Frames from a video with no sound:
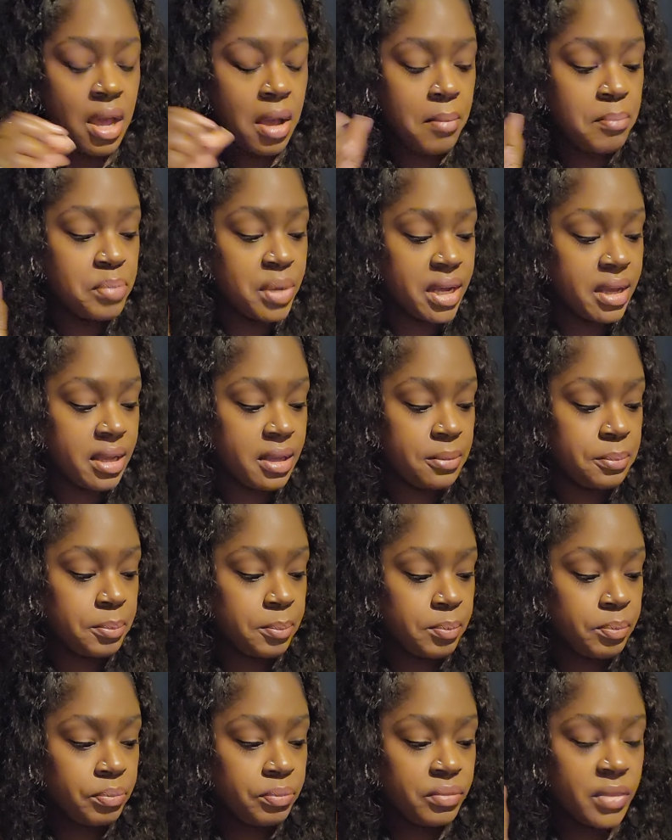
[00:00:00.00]
But
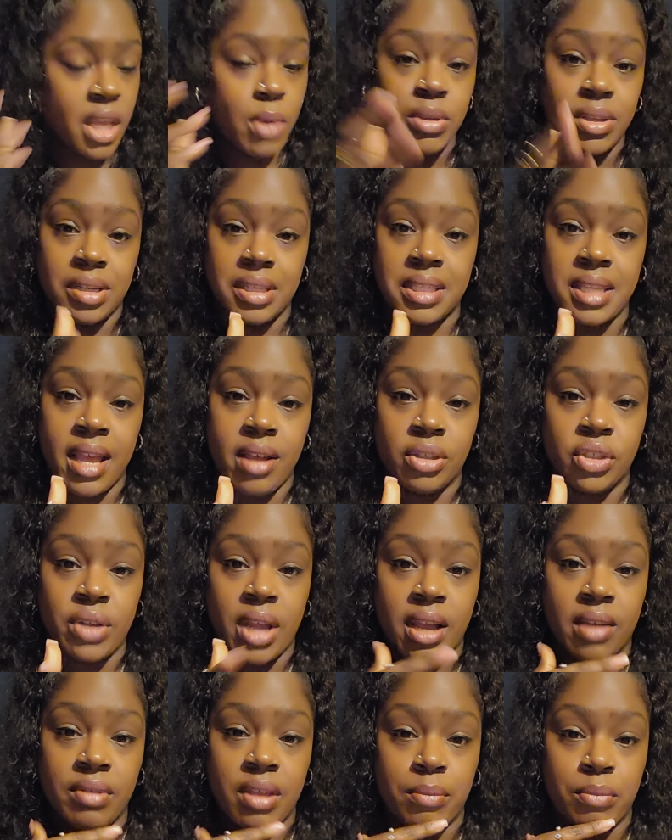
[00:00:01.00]
it was on the
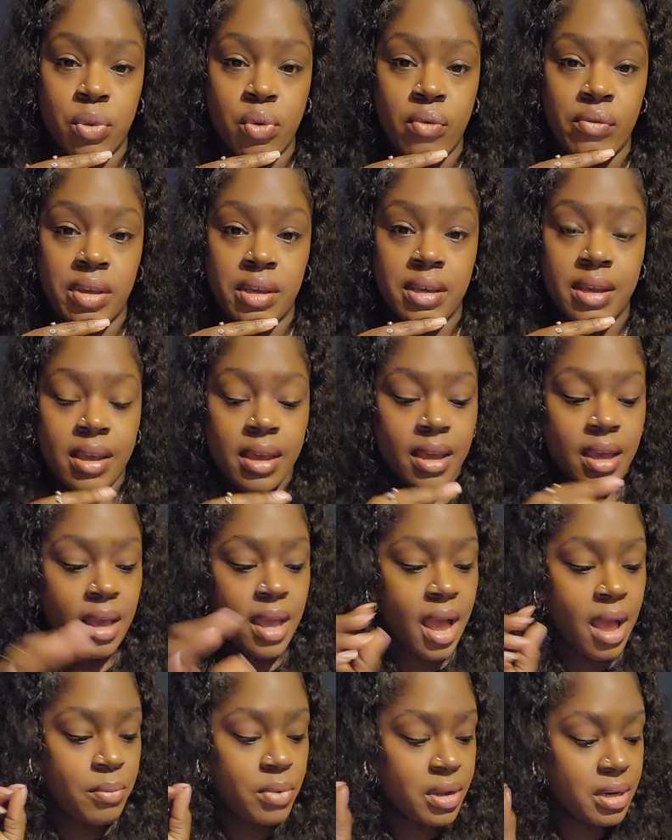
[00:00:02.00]
soundtrack of that movie.
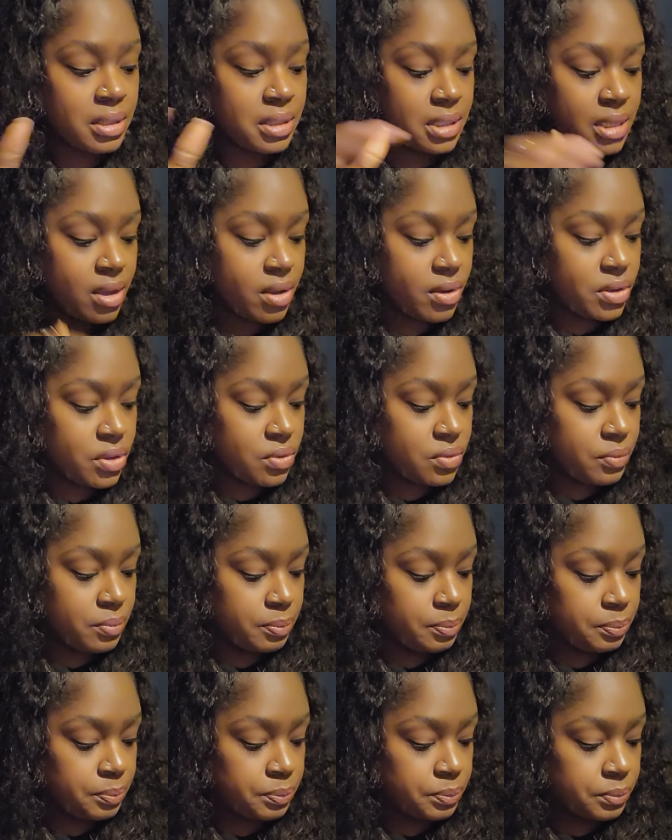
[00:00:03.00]
I'm going to tell you,
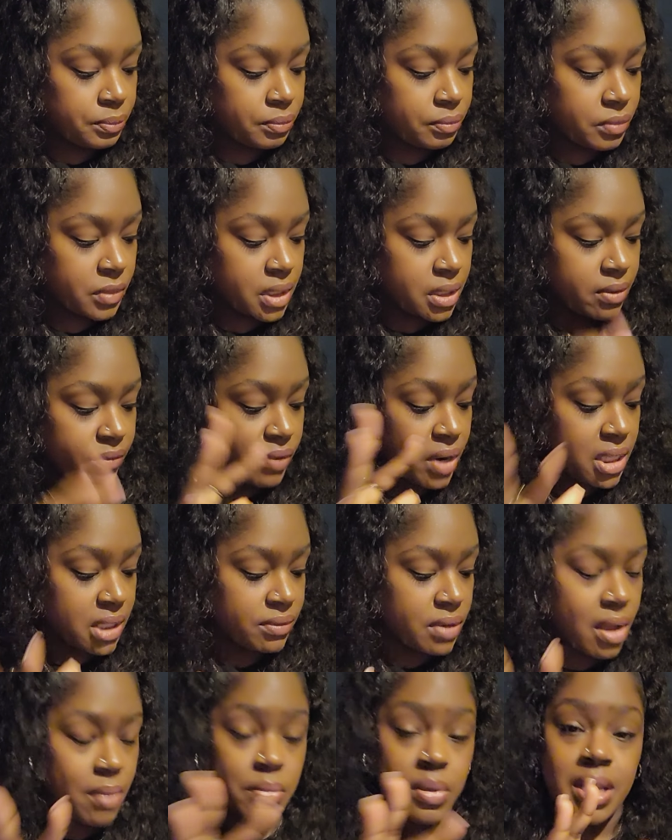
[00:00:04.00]
first of
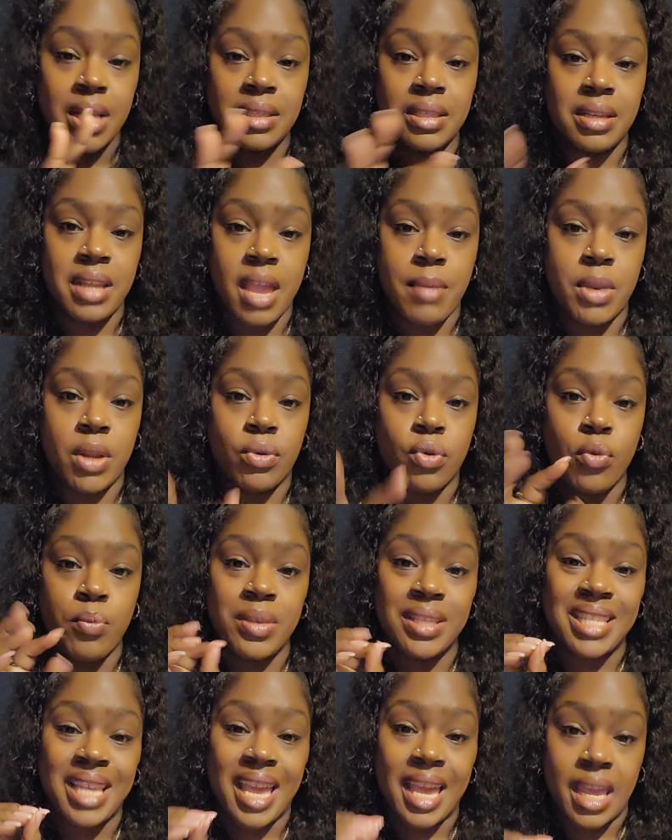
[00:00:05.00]
all, because the name of the group
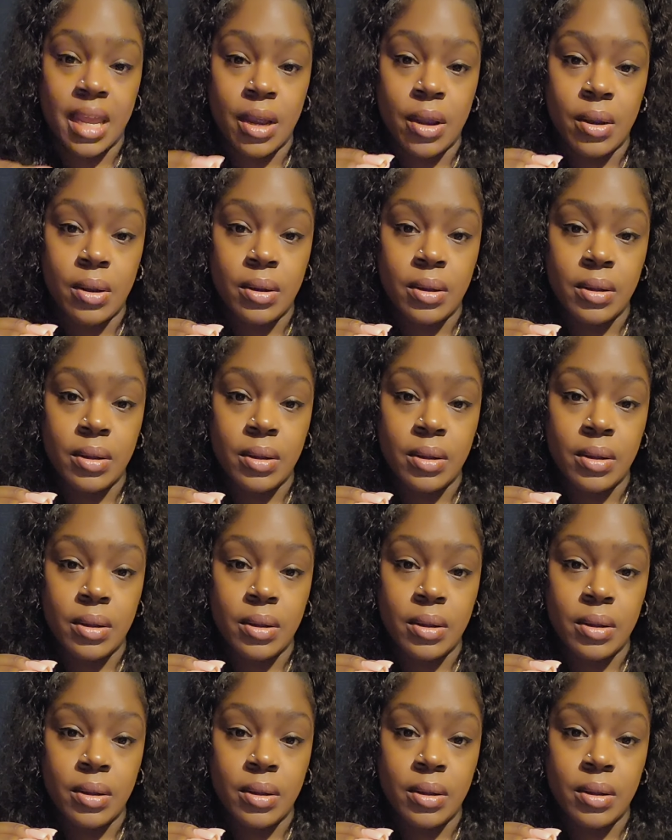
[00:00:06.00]
is Air.